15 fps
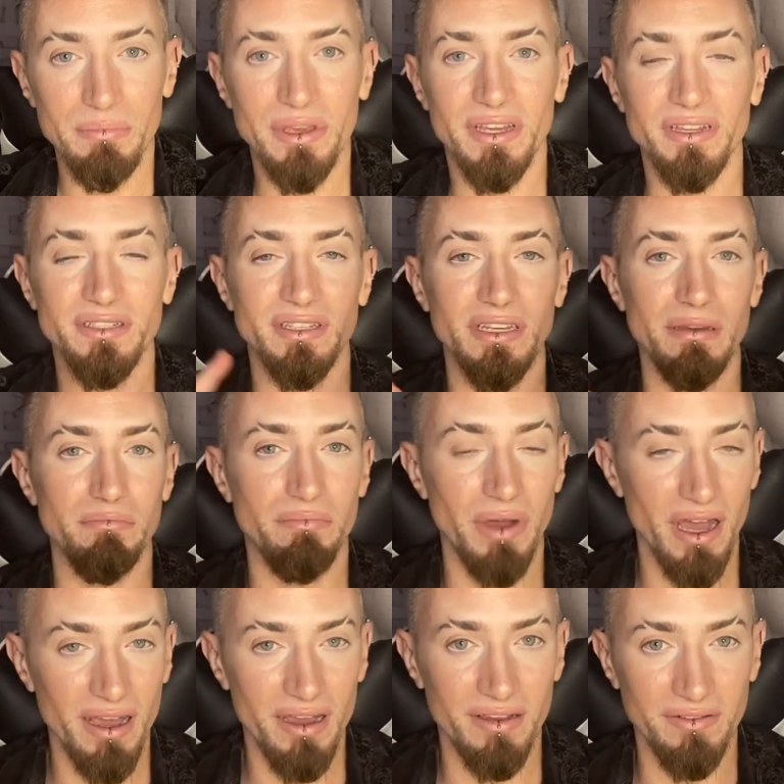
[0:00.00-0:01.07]
Because the
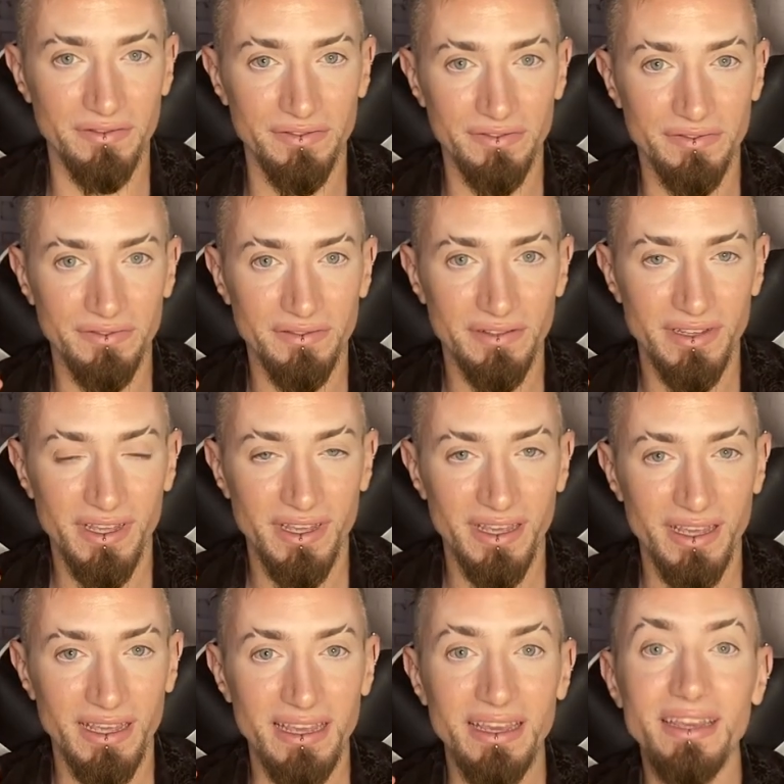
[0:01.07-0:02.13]
above
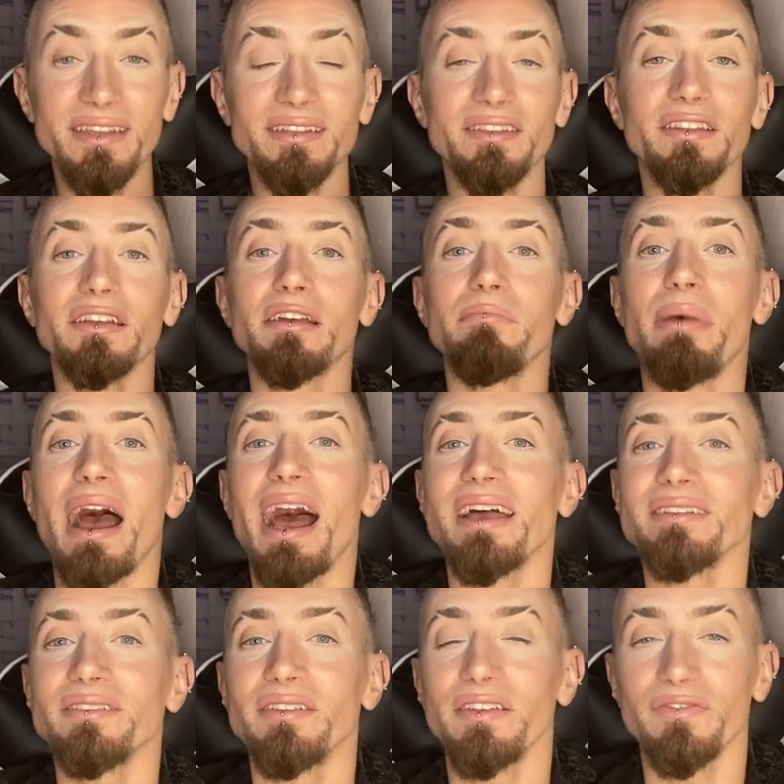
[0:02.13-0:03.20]
is the
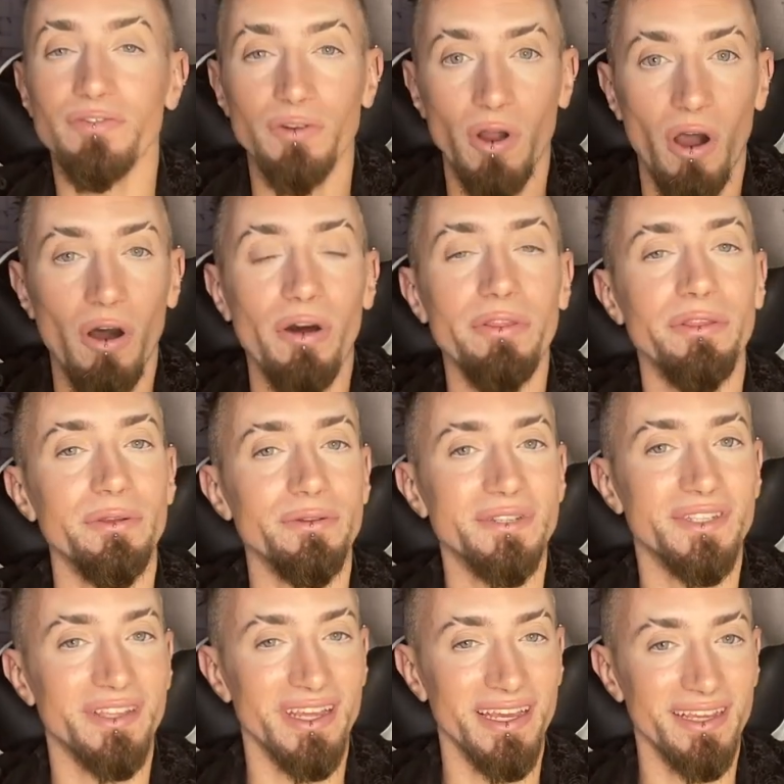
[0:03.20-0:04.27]
capacity for all those
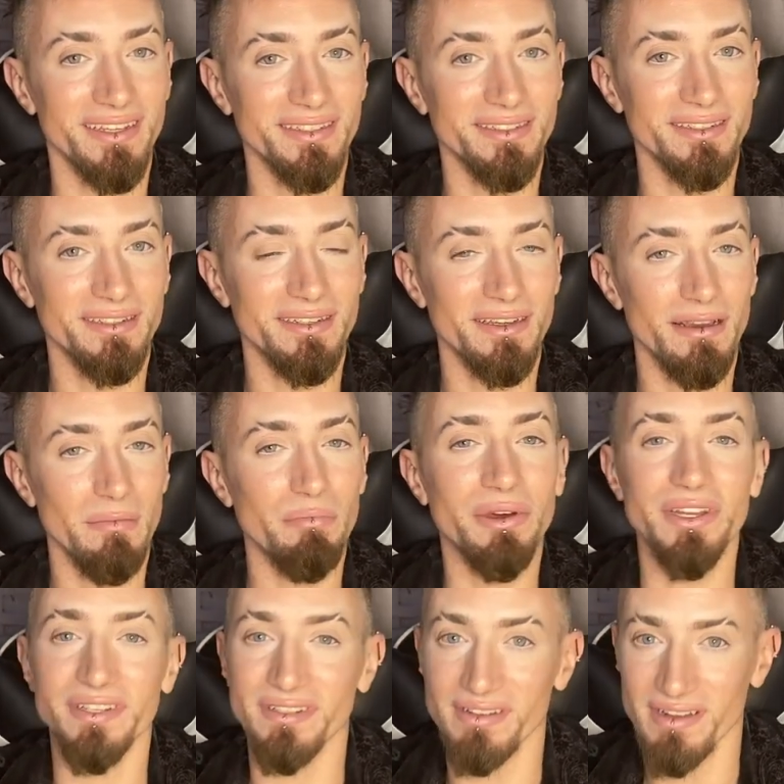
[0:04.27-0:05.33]
things, but
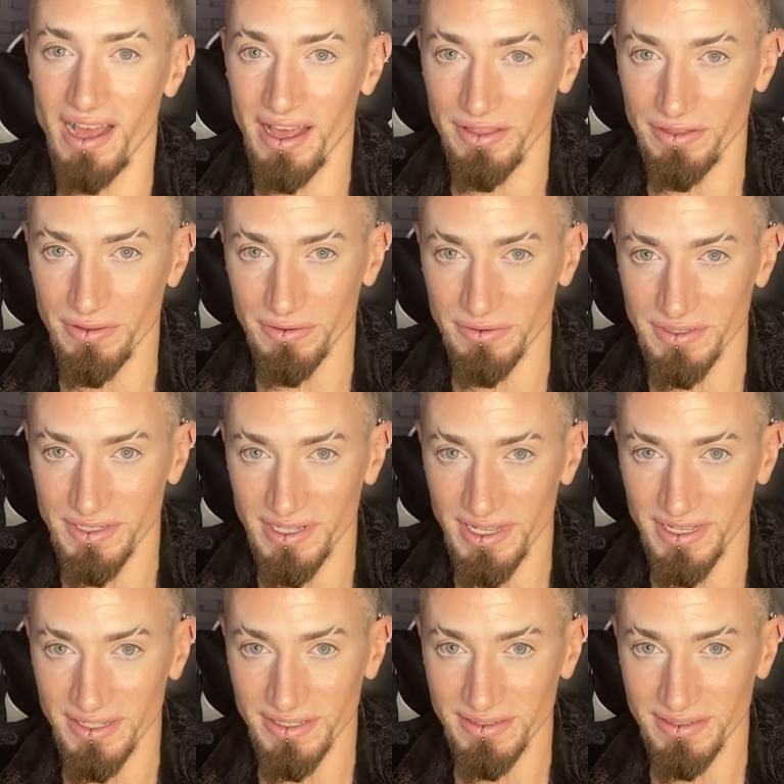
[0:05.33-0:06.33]
is not those things.